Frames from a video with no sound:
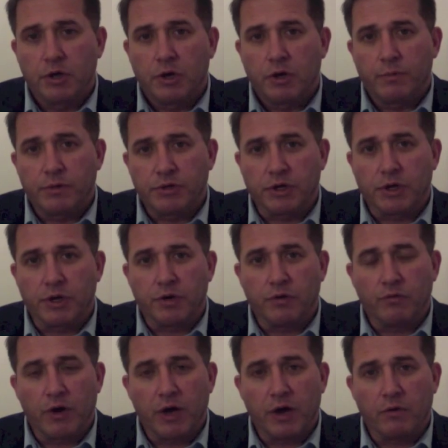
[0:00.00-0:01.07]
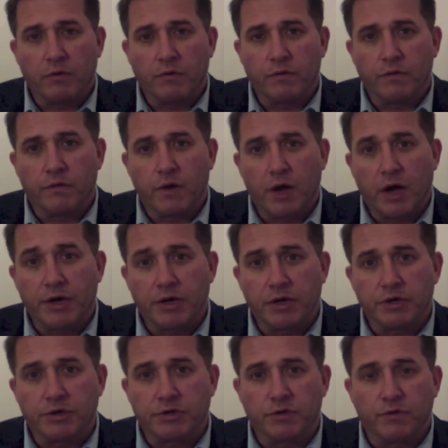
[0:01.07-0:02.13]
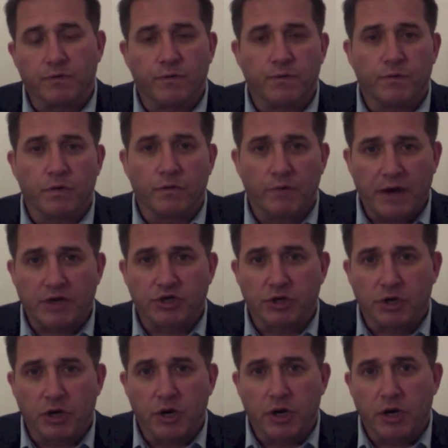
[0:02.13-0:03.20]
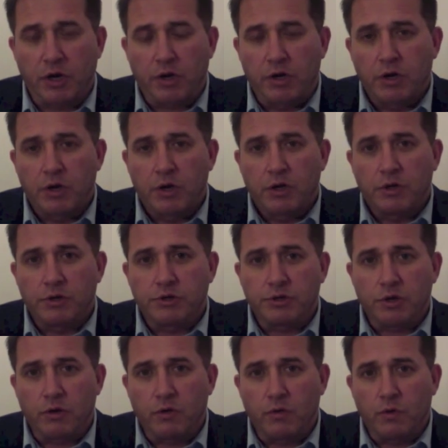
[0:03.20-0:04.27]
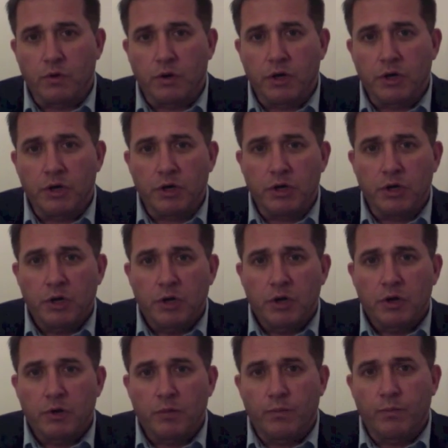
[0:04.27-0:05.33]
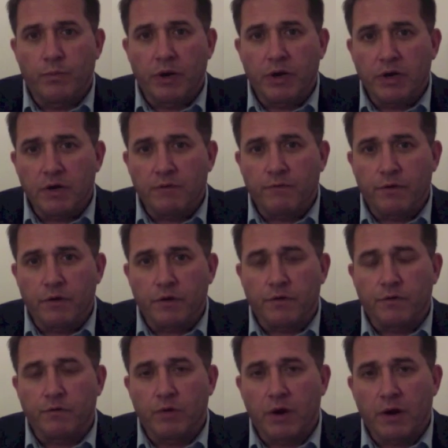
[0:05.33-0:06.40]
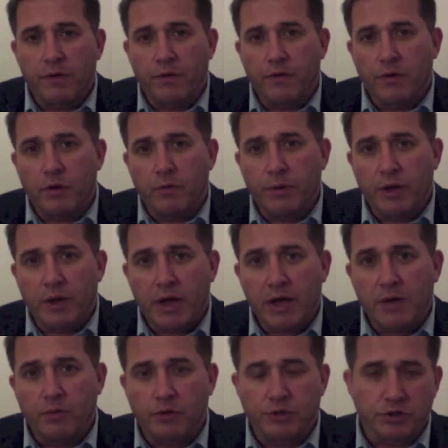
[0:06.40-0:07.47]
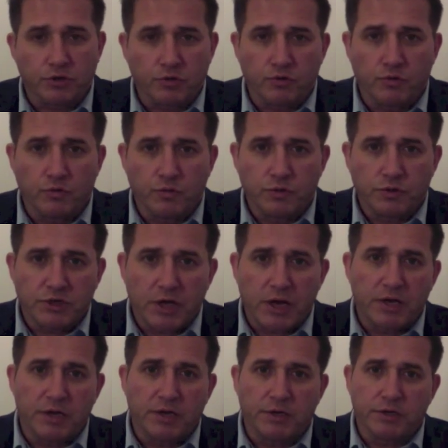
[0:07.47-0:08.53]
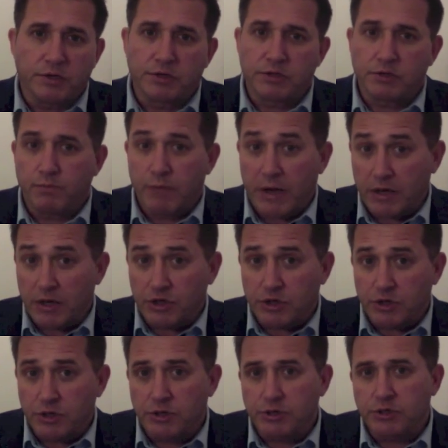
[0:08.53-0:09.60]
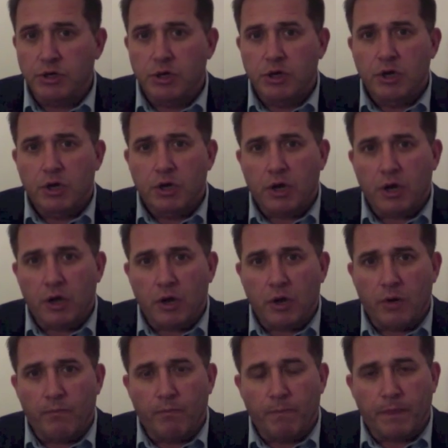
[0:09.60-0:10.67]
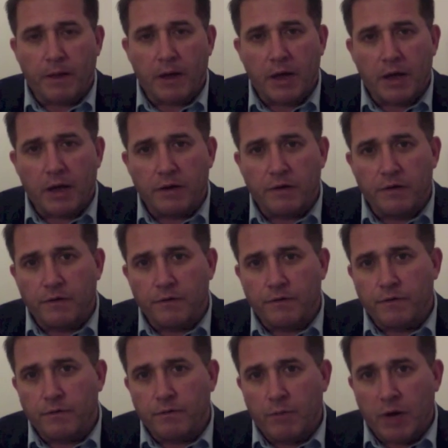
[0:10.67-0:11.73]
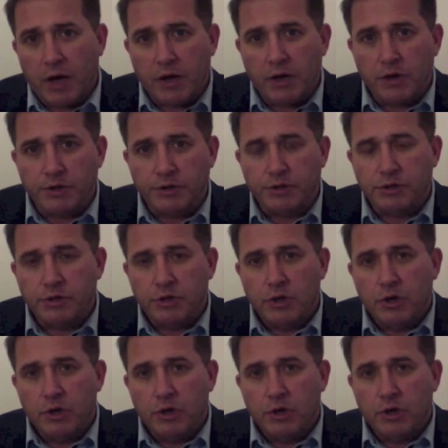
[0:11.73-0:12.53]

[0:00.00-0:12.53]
particularly around ideas of, of action learning. So he believe that rather than being able to send managers um, and miners